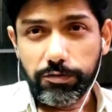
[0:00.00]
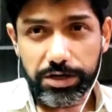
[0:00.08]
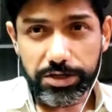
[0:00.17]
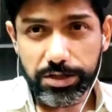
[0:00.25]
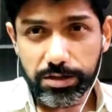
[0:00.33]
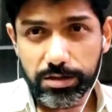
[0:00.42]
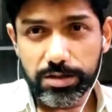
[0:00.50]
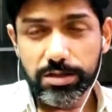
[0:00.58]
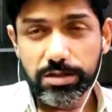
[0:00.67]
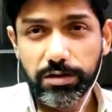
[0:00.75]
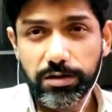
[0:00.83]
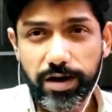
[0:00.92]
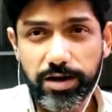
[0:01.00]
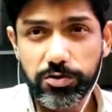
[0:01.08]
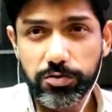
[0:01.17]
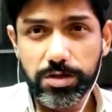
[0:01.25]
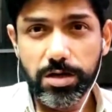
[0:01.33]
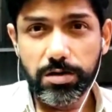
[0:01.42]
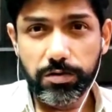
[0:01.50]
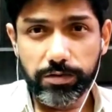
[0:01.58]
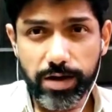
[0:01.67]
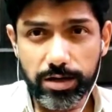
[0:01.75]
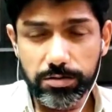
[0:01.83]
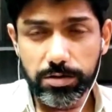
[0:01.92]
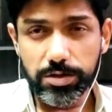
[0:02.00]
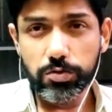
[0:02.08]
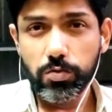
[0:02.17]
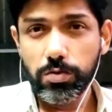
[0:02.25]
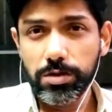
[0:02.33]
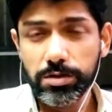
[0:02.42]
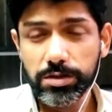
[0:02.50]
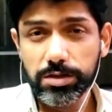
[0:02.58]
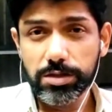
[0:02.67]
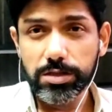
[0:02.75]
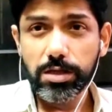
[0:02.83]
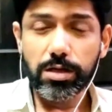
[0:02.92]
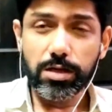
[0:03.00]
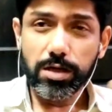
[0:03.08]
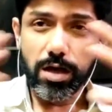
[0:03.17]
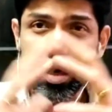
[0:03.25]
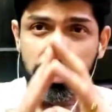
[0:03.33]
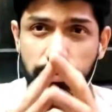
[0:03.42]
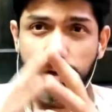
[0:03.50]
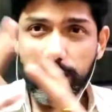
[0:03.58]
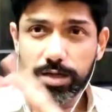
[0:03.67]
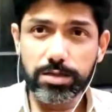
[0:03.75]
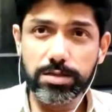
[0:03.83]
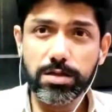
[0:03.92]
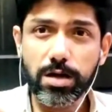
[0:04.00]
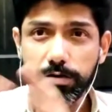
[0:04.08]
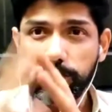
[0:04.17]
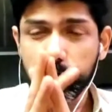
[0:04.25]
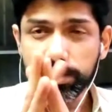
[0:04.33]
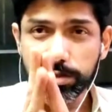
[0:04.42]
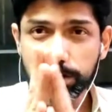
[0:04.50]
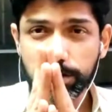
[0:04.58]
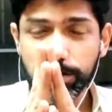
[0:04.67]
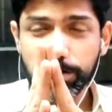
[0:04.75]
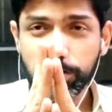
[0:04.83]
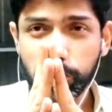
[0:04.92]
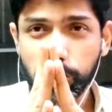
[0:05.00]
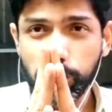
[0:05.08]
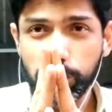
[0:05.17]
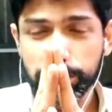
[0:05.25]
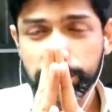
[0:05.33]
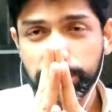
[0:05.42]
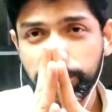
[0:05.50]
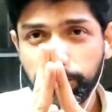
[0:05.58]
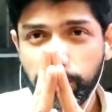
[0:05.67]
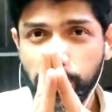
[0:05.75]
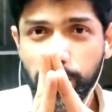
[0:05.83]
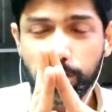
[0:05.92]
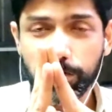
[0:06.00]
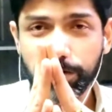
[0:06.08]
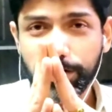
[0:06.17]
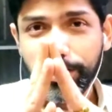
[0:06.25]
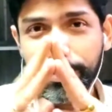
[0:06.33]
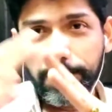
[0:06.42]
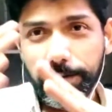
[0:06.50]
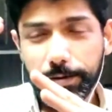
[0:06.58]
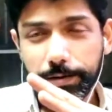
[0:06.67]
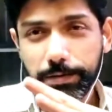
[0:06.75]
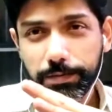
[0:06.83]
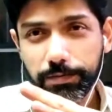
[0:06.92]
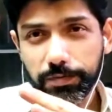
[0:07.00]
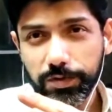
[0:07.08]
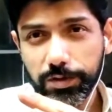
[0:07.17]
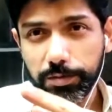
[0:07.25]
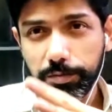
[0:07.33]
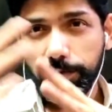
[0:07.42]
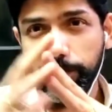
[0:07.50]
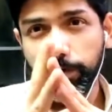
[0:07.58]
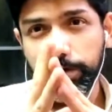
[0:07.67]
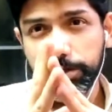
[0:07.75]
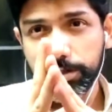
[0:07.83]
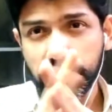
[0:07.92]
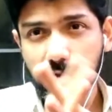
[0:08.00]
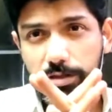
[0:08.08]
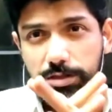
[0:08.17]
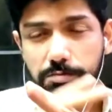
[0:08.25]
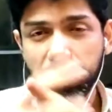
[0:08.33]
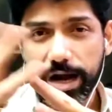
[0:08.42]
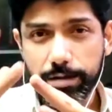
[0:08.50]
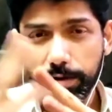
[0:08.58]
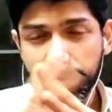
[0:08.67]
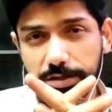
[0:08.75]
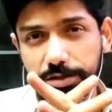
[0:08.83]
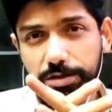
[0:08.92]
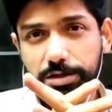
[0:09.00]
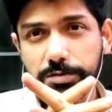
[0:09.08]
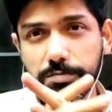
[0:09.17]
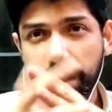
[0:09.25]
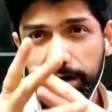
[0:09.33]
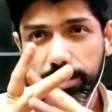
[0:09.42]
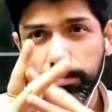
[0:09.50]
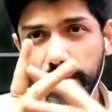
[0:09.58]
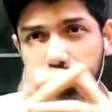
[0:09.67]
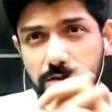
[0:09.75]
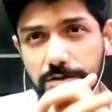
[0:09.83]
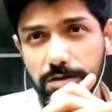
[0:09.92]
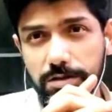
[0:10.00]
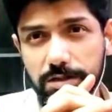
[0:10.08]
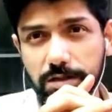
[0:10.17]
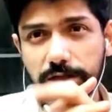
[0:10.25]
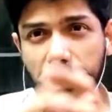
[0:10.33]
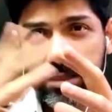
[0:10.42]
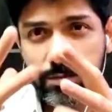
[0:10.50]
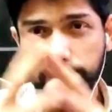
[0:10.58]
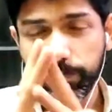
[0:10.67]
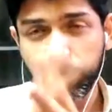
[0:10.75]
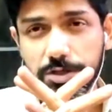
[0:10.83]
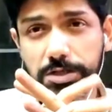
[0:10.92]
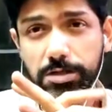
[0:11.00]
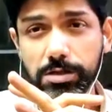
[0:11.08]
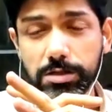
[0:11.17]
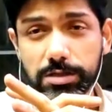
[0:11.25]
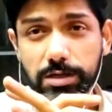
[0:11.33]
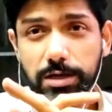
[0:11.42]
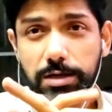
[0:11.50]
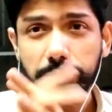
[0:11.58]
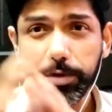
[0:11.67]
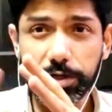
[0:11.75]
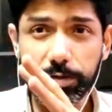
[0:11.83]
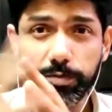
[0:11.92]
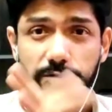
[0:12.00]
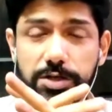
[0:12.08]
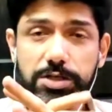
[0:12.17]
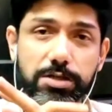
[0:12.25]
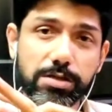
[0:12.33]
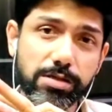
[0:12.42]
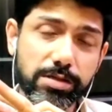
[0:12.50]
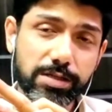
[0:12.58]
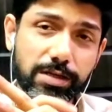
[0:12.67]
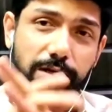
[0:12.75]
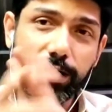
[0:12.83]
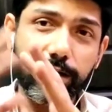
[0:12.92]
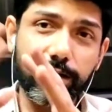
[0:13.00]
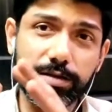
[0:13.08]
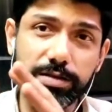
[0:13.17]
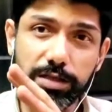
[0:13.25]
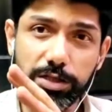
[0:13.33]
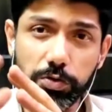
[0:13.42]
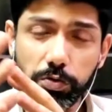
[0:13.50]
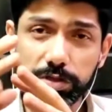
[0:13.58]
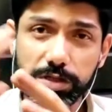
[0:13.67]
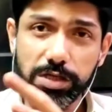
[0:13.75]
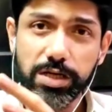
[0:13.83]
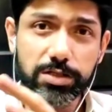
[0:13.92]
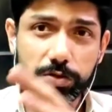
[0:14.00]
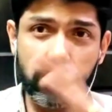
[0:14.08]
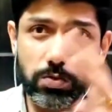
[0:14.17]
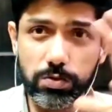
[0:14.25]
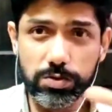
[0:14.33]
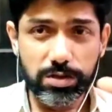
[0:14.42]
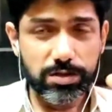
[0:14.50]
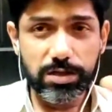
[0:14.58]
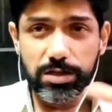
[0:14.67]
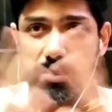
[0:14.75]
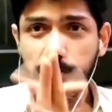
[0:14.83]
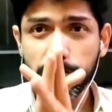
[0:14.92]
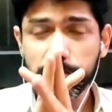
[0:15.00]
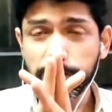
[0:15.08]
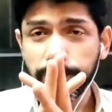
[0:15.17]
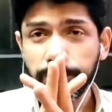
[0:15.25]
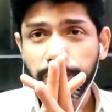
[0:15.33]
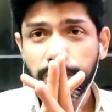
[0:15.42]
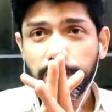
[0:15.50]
freshers, graduate, undergraduate students, as well as advanced course for the professionals, brand managers, marketing managers, sales professionals, peer professionals, CEOs, CXOs, CTOs.